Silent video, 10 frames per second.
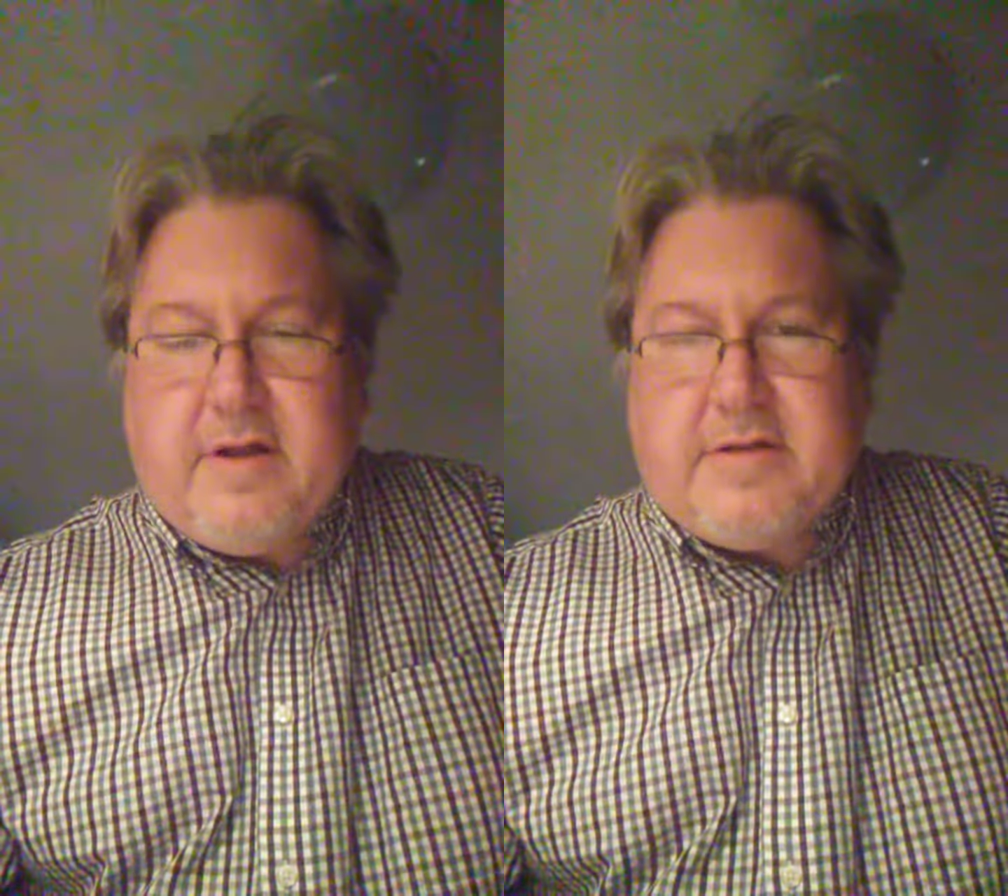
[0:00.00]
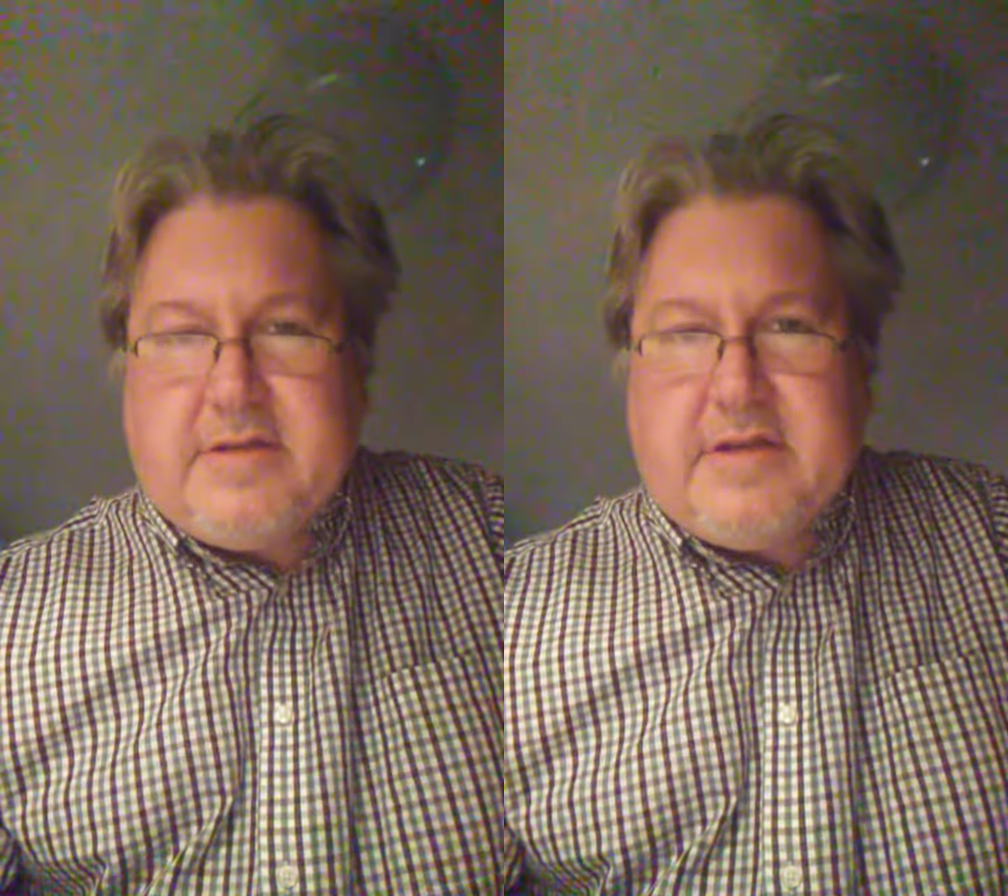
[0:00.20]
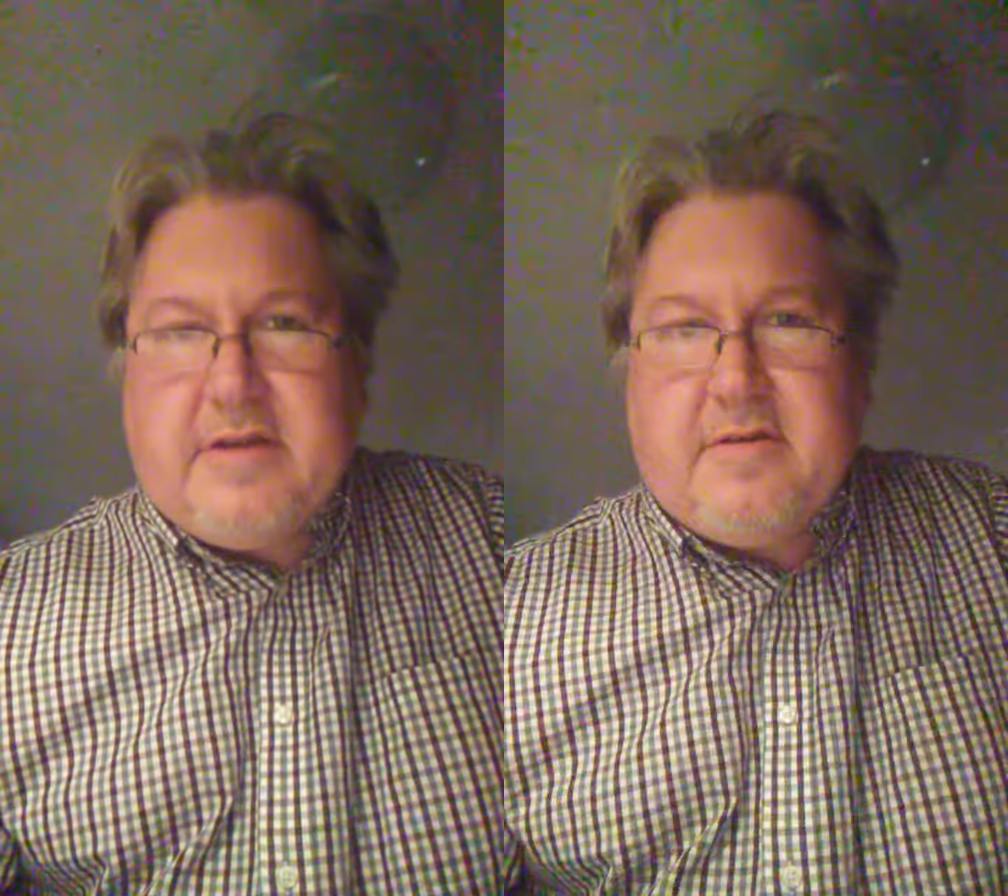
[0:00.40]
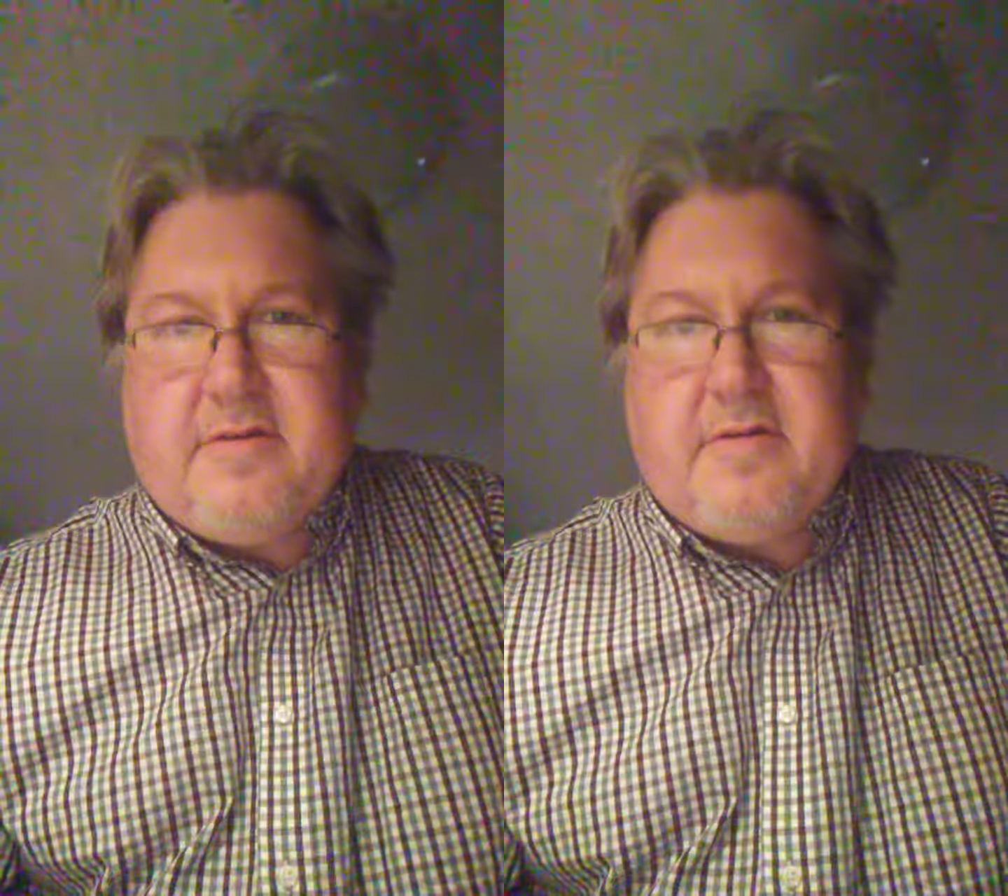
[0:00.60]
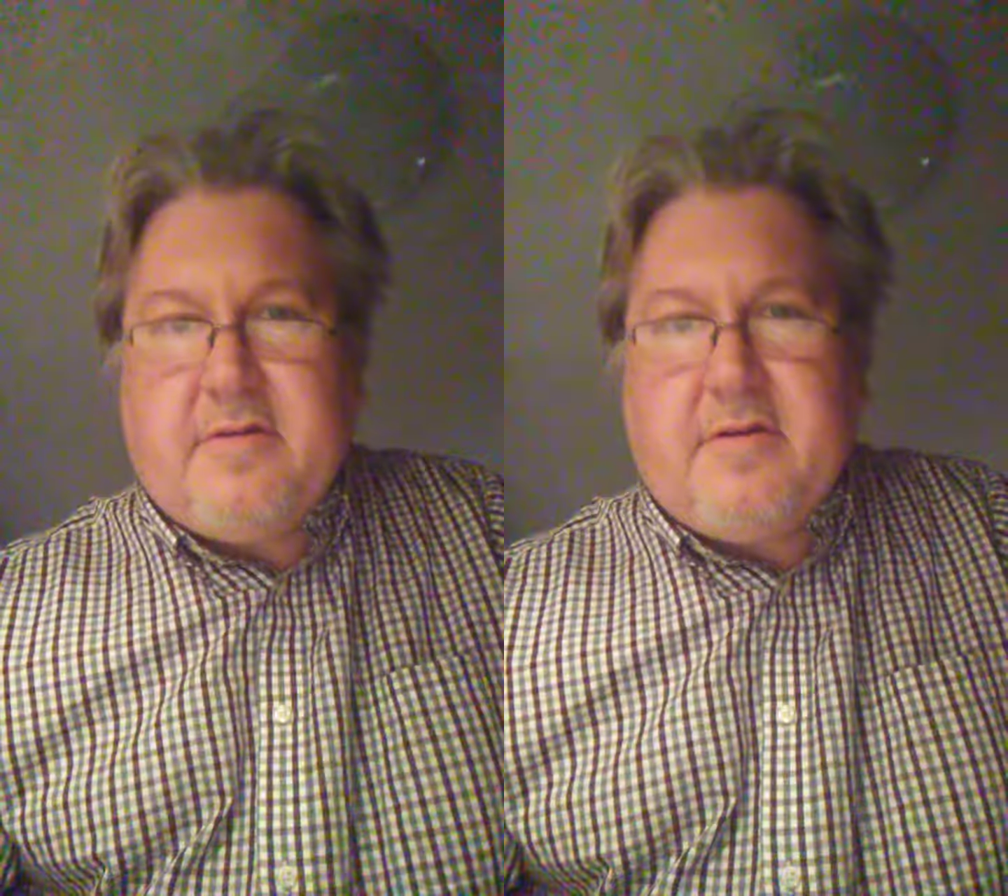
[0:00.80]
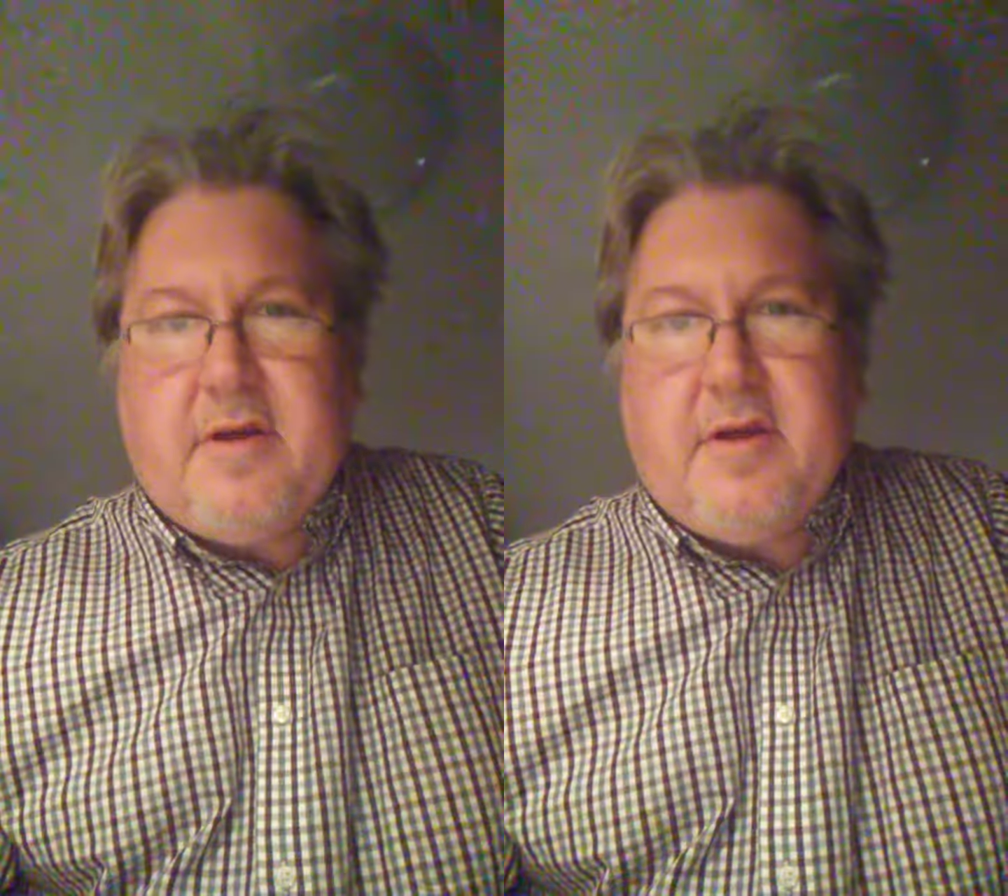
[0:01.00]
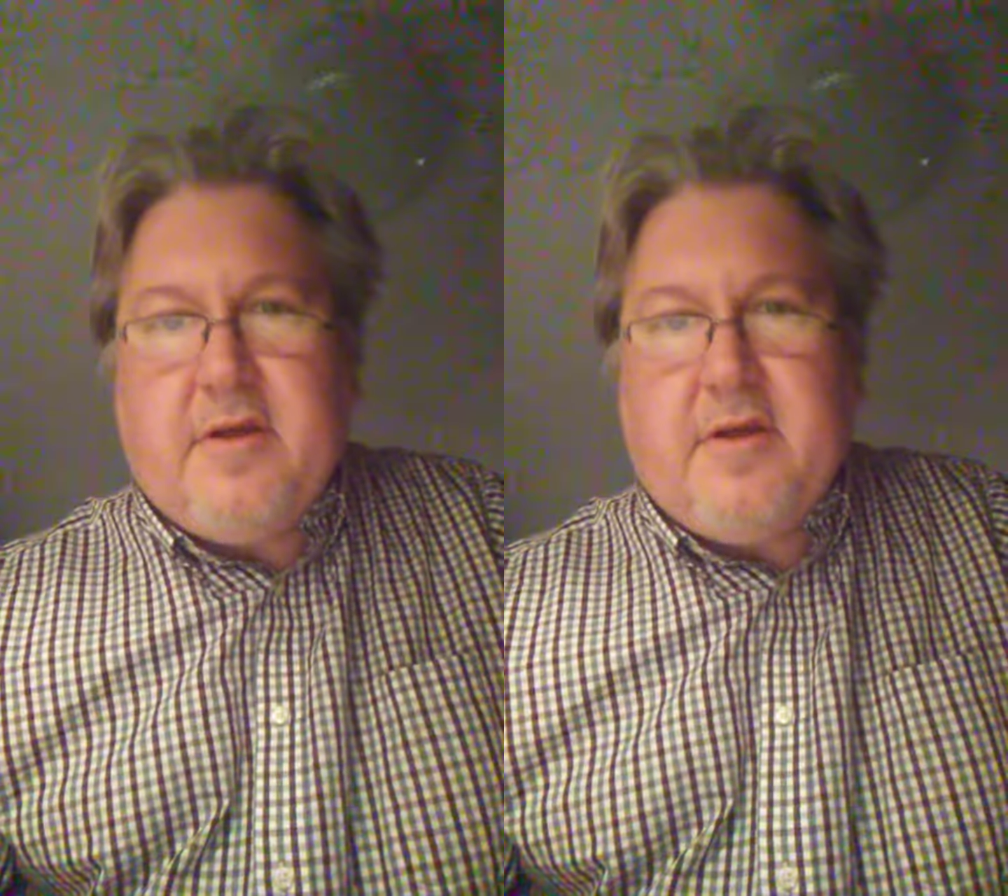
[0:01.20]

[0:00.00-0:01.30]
until,